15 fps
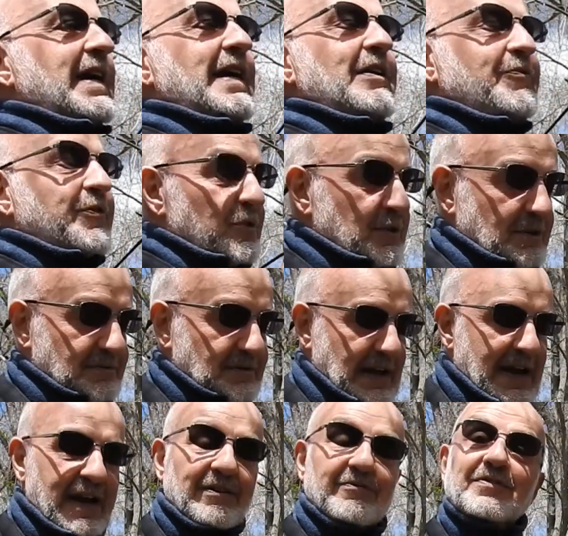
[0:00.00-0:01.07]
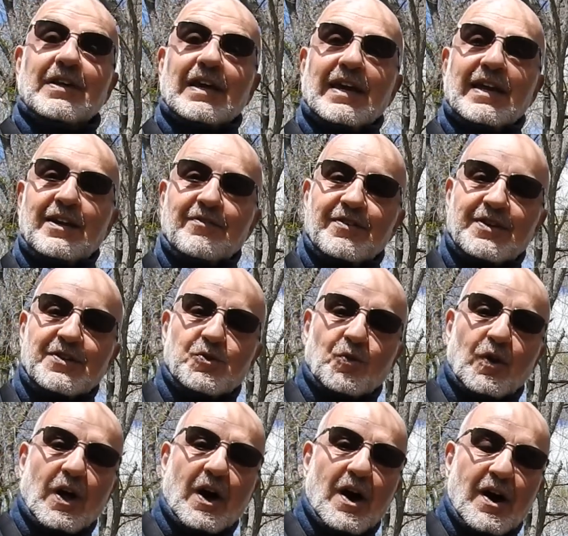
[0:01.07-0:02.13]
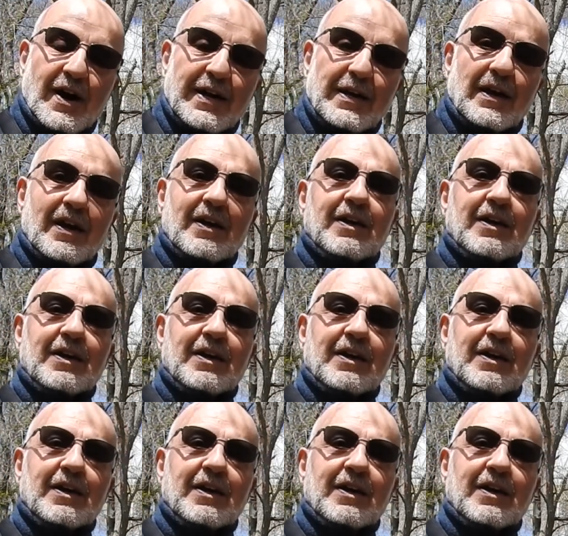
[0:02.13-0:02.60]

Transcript: If you don't have the individual eye